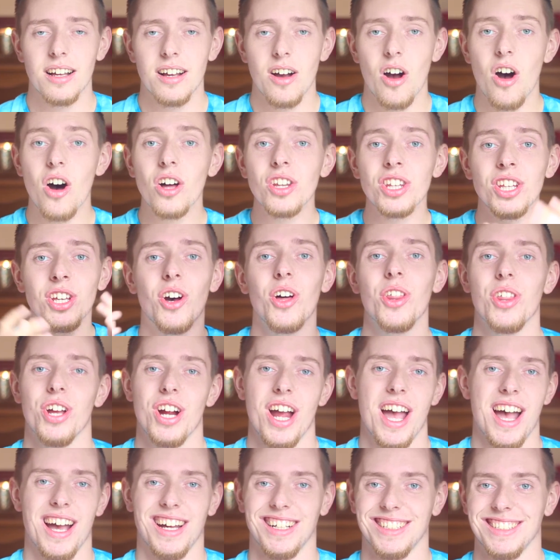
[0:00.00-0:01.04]
On the other
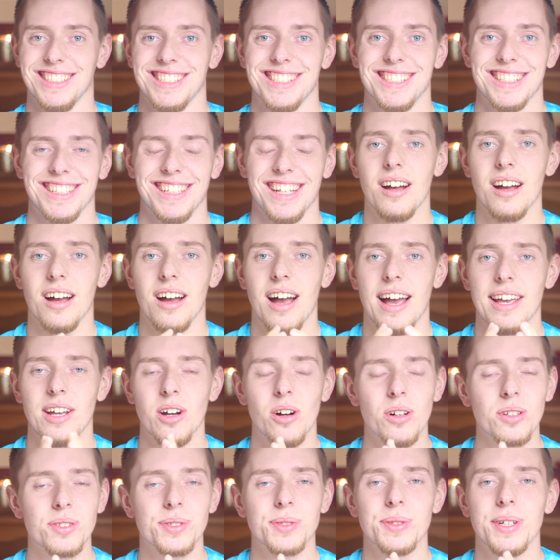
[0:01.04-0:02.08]
hand, I
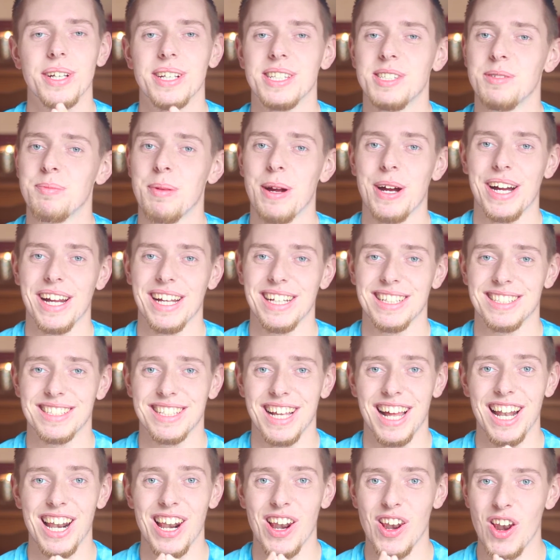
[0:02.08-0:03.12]
also experienced
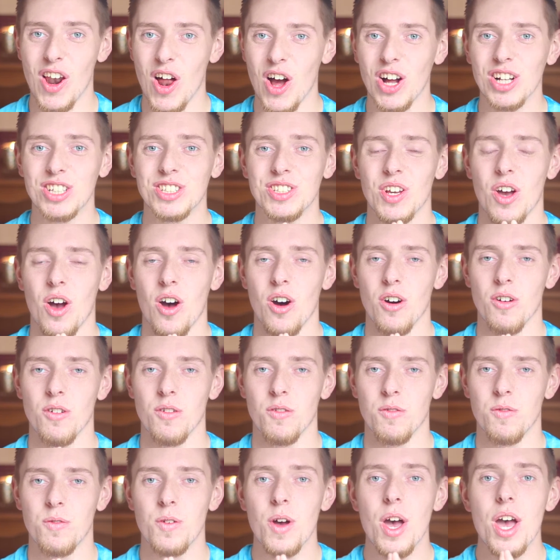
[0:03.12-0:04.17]
a lot
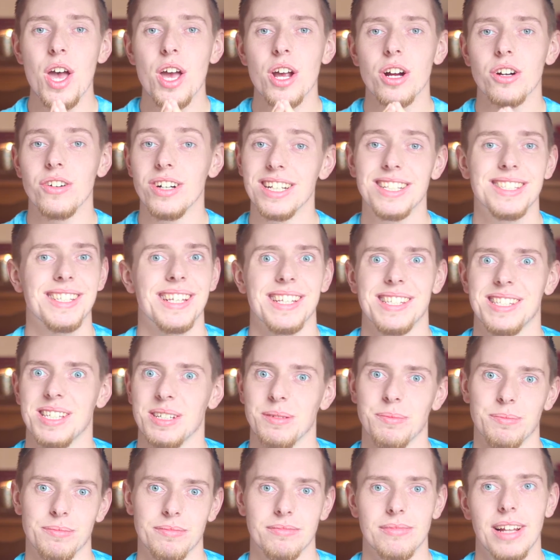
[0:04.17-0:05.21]
of
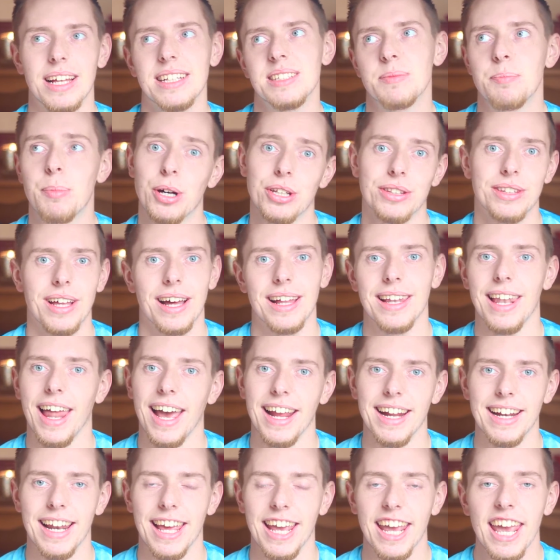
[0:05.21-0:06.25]
criticism, let's put that
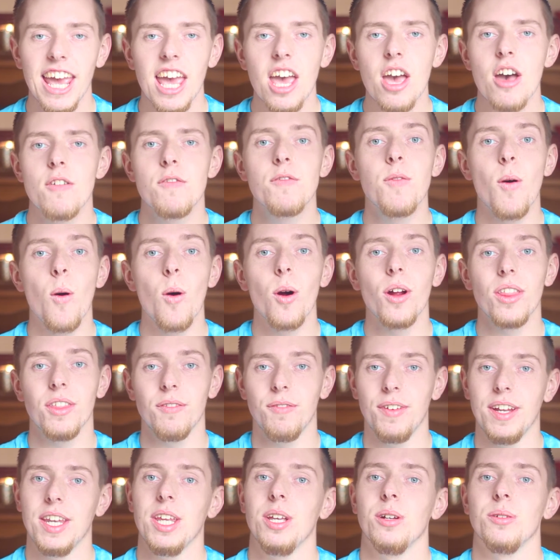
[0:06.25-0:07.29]
lightly, for the
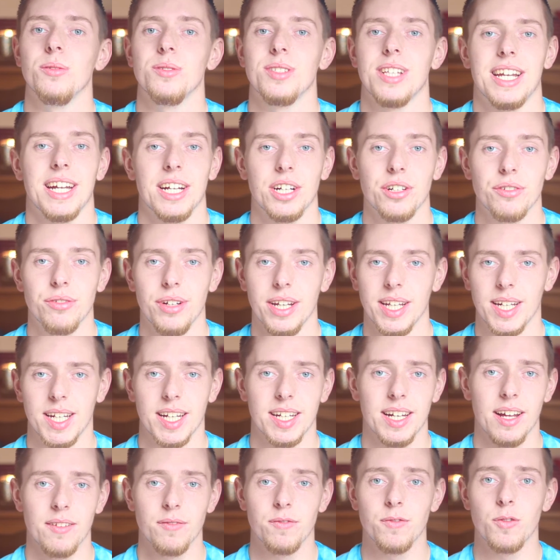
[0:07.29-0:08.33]
videos that I created
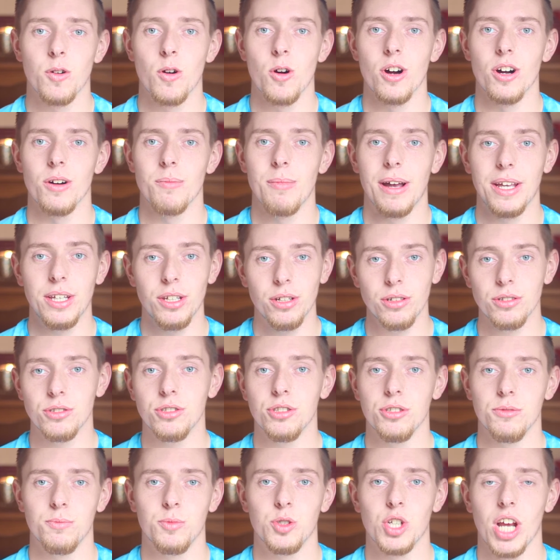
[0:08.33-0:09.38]
and for my
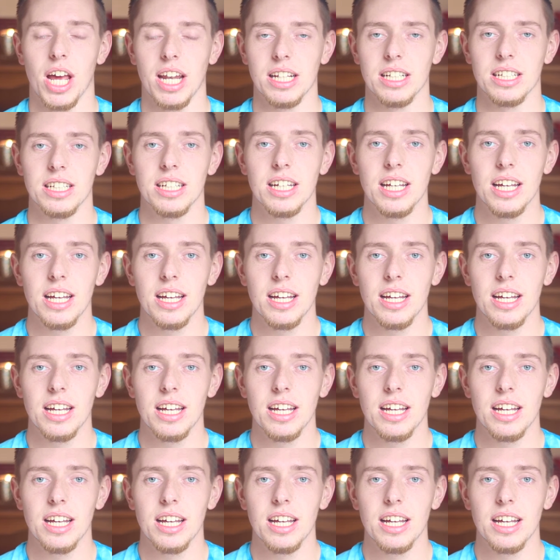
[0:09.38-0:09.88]
YouTube channel,